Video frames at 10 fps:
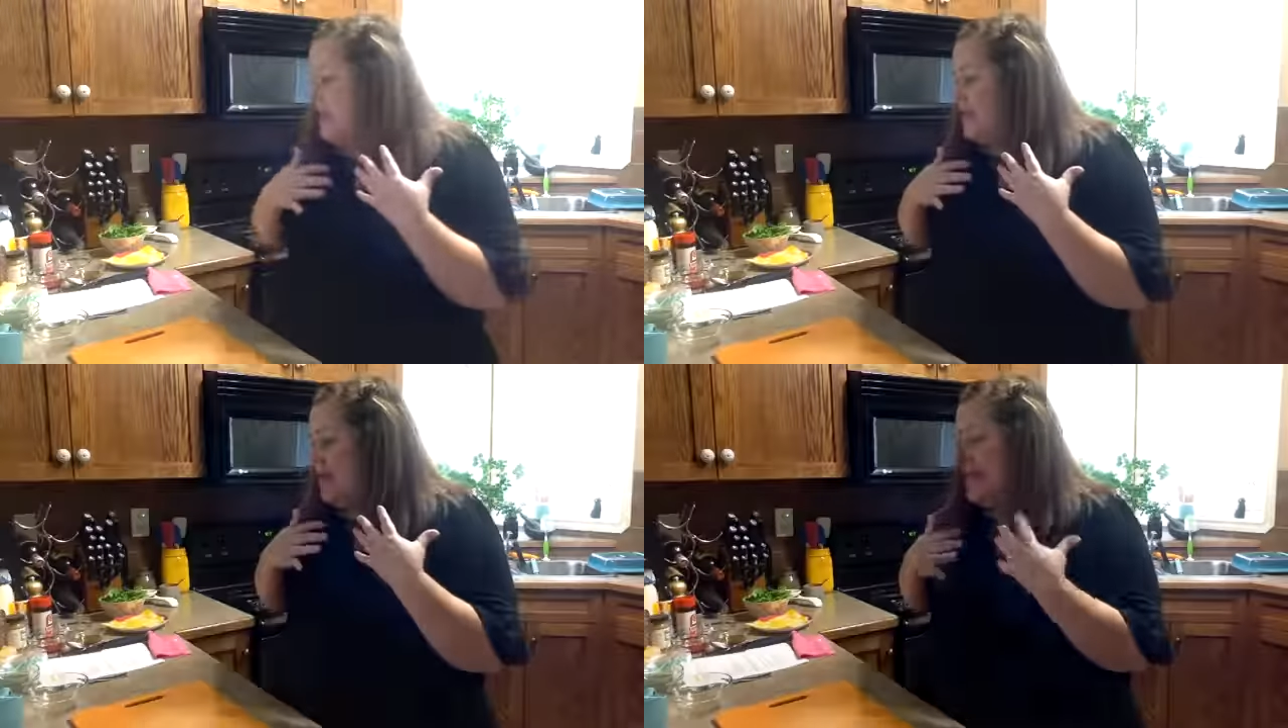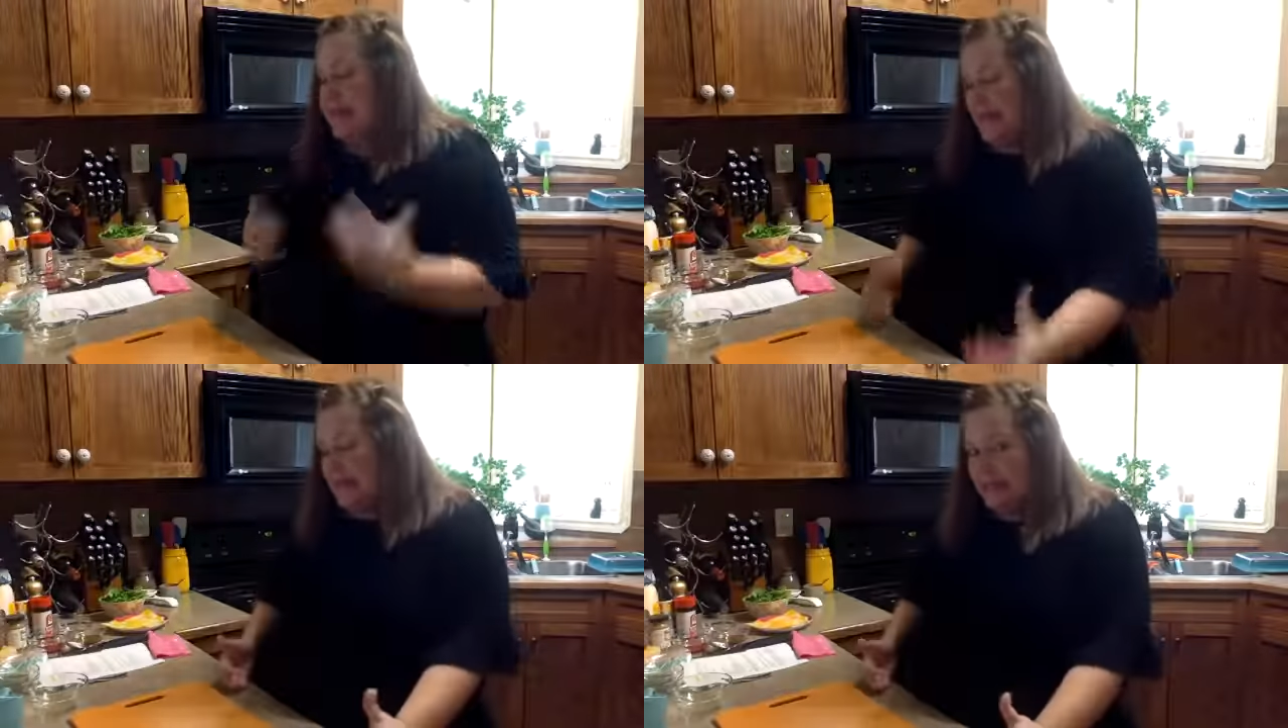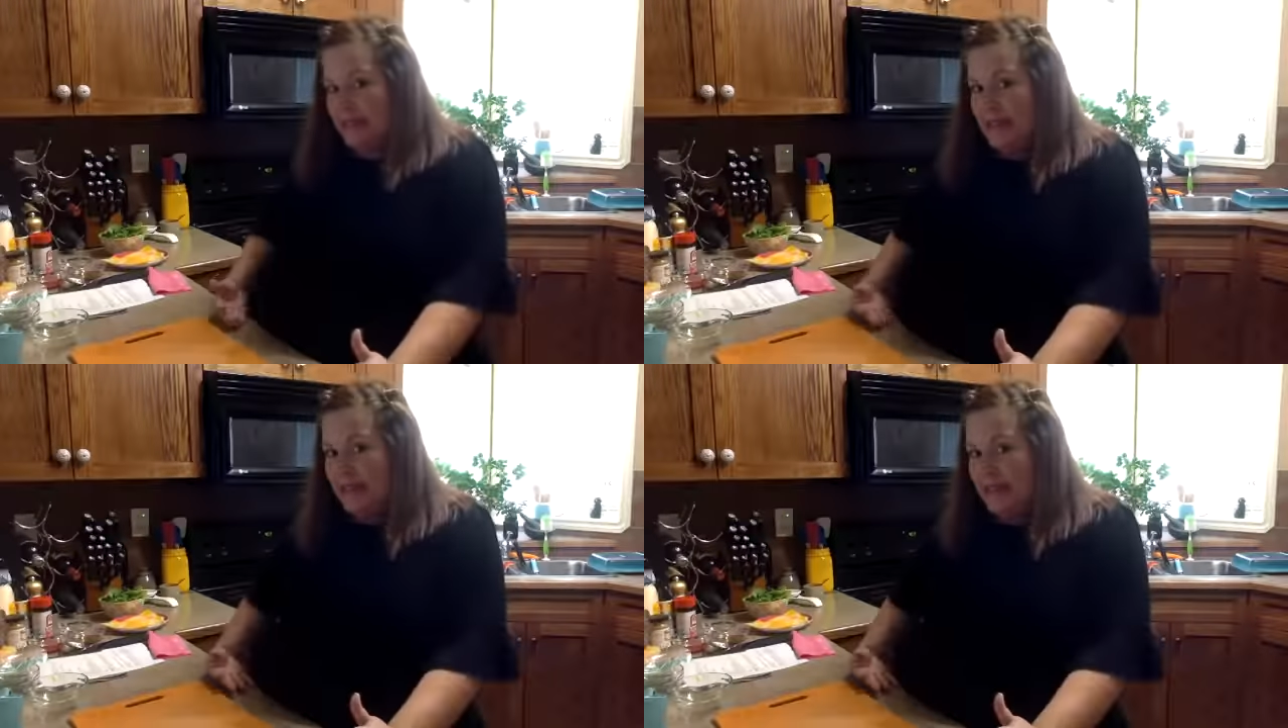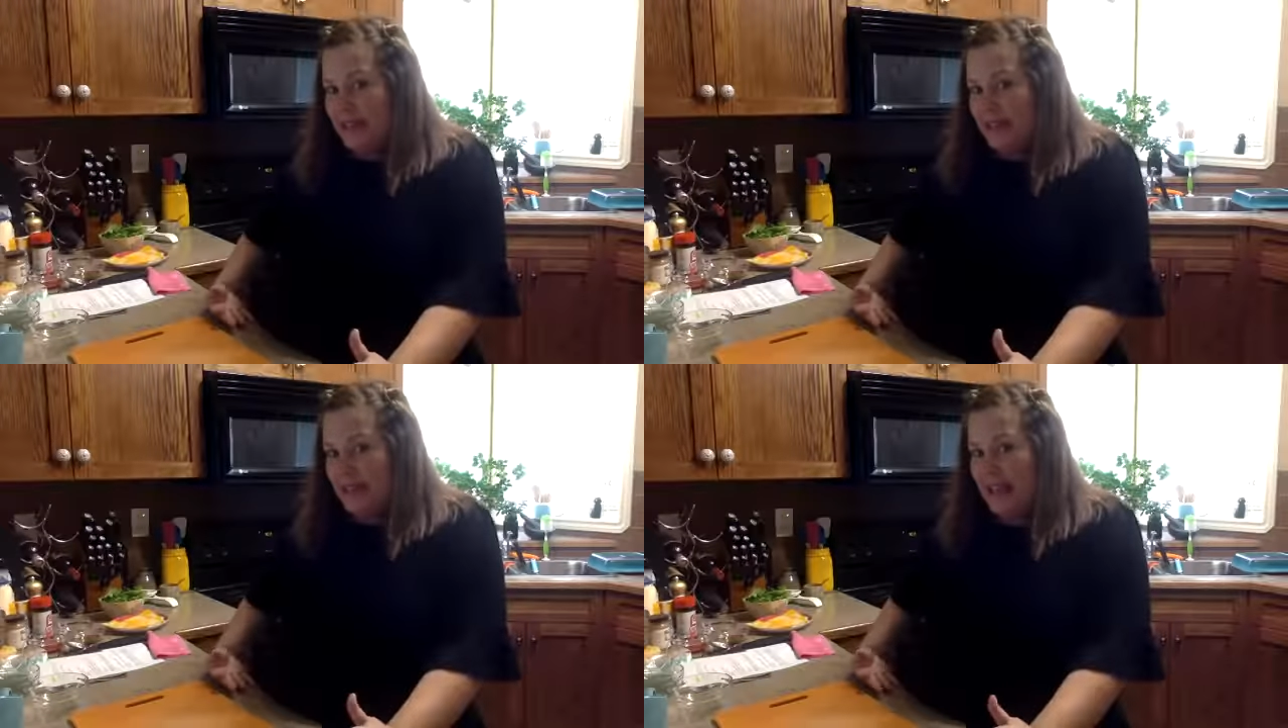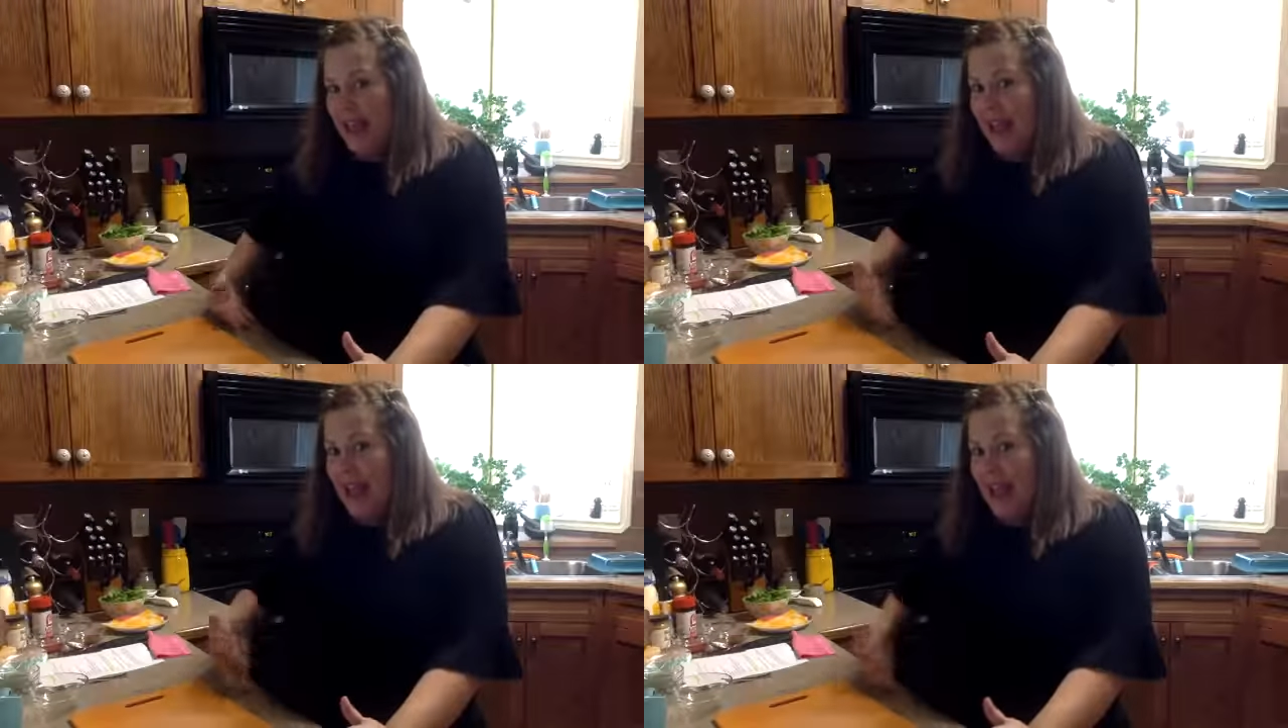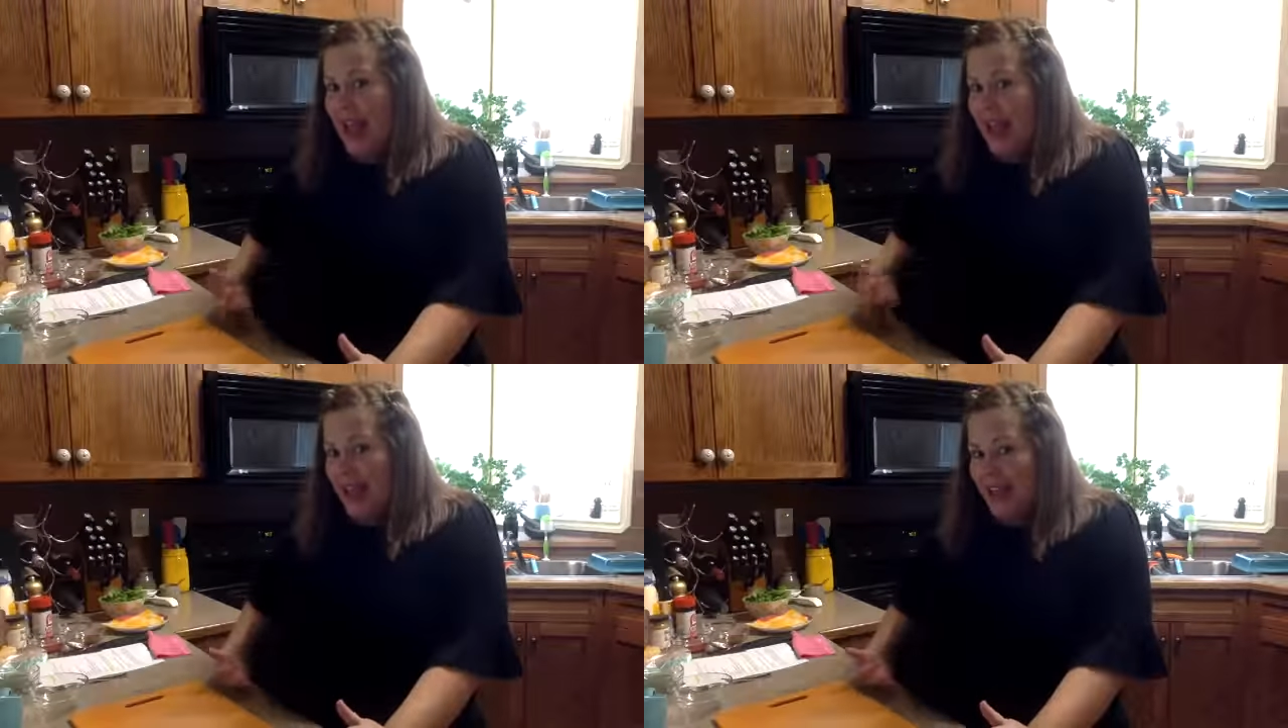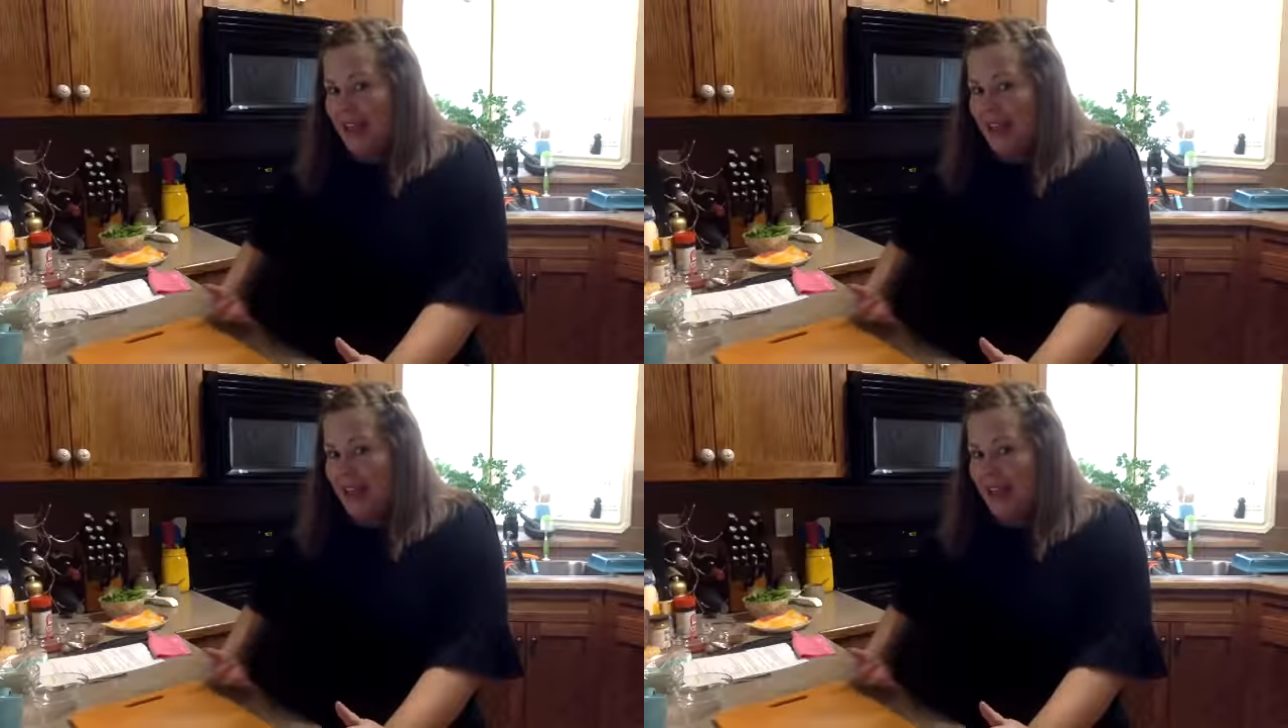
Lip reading: the easiest and I